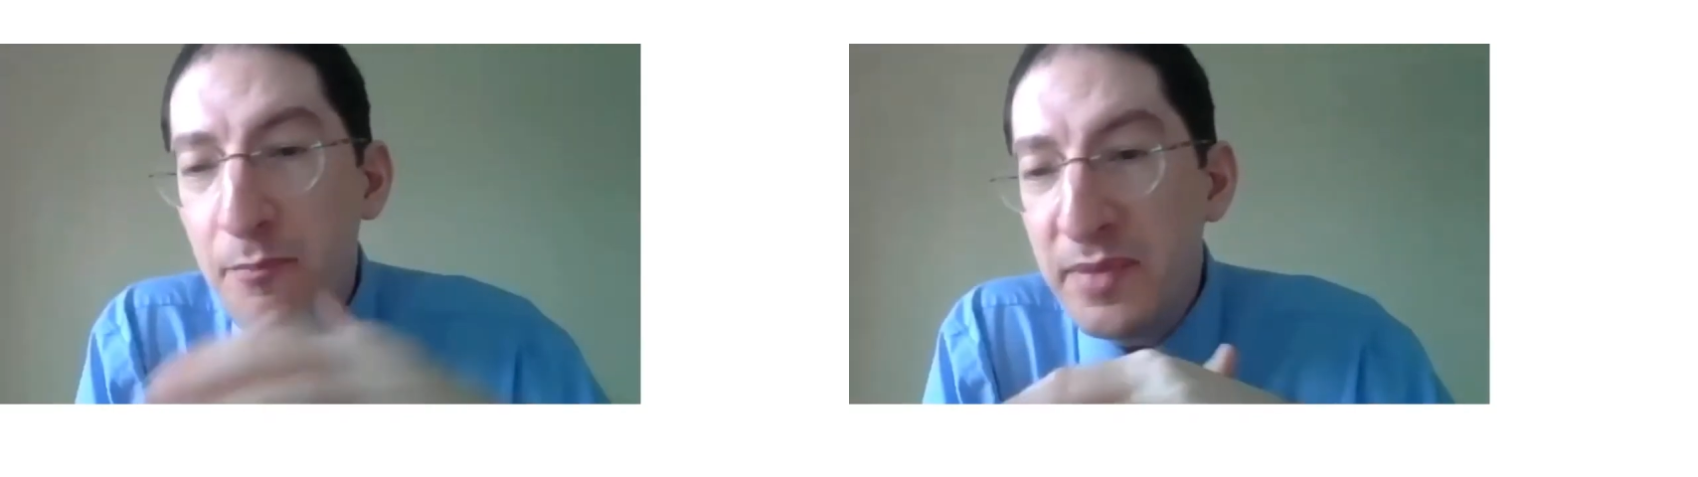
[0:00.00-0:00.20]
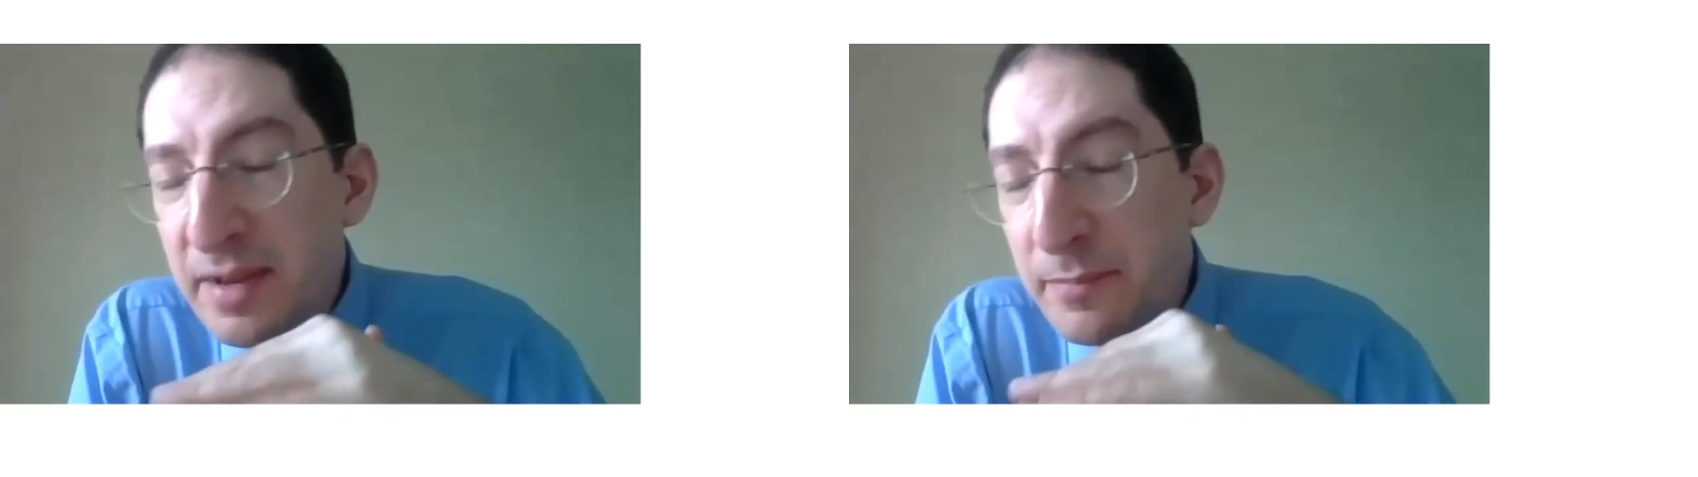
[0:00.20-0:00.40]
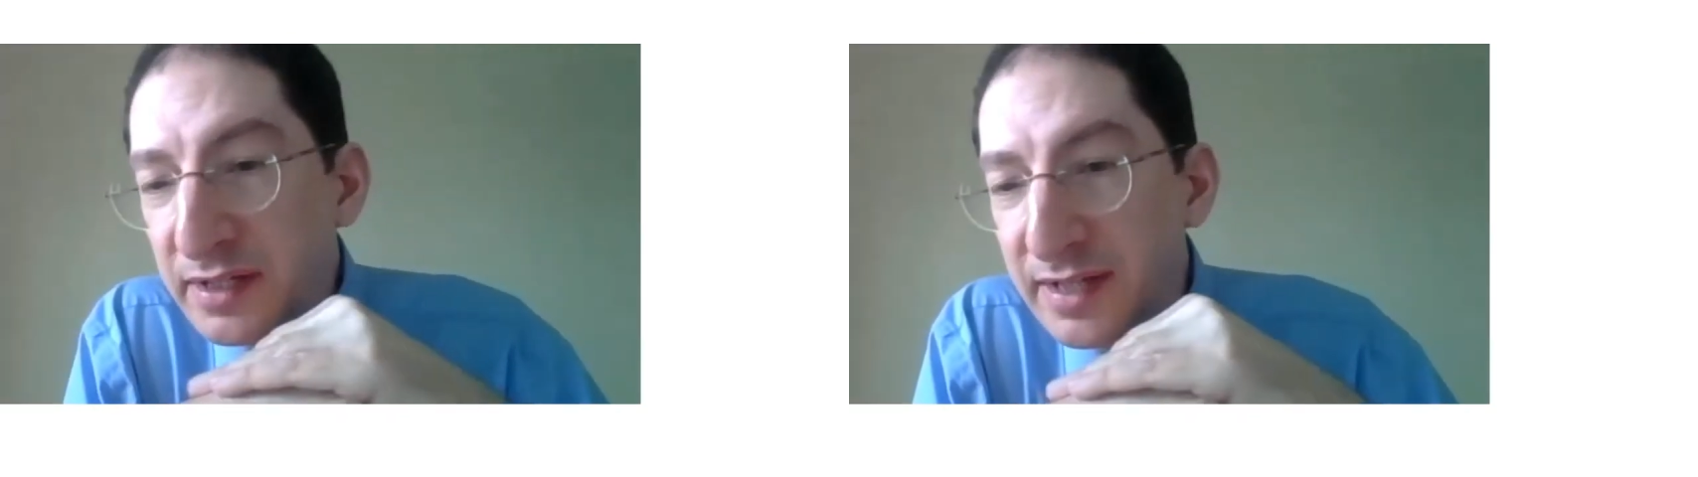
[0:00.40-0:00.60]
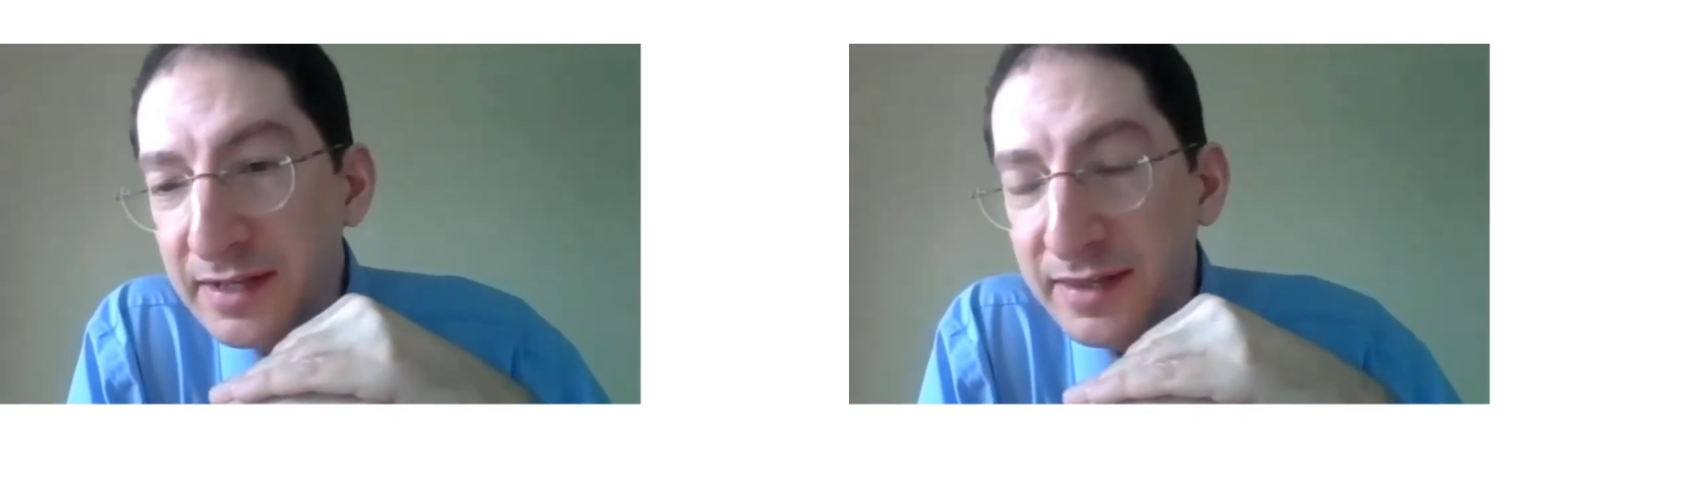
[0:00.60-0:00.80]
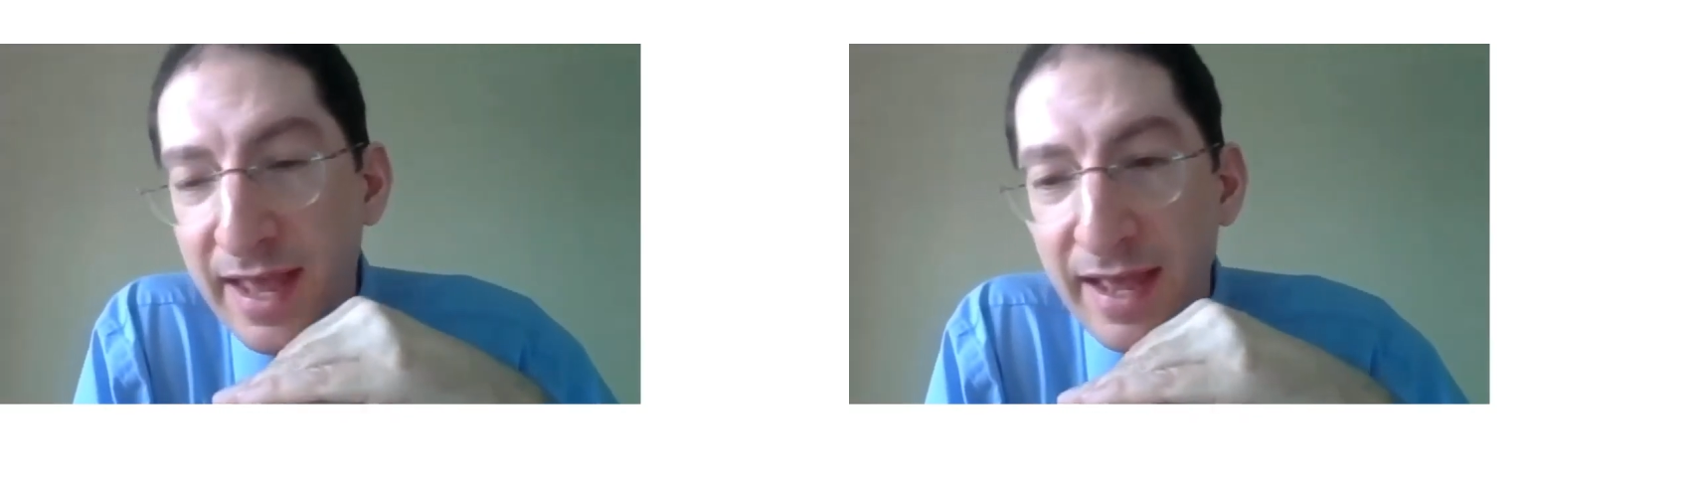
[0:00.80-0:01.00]

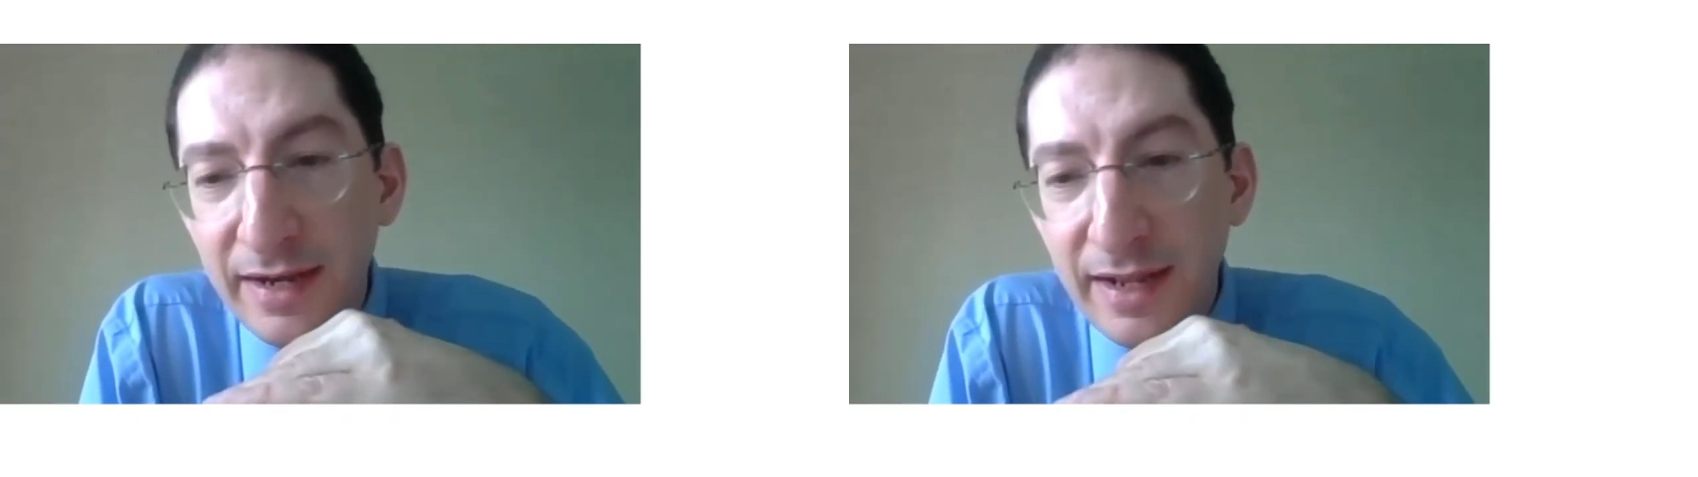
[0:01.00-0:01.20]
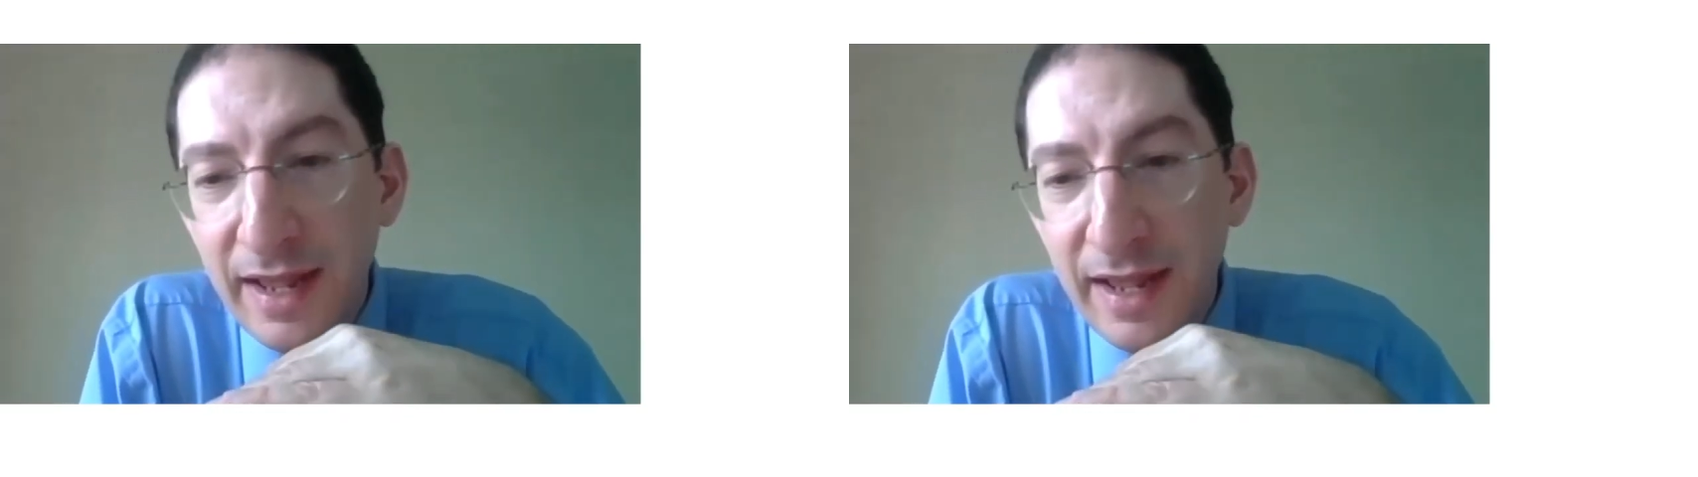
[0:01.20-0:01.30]
manipulate that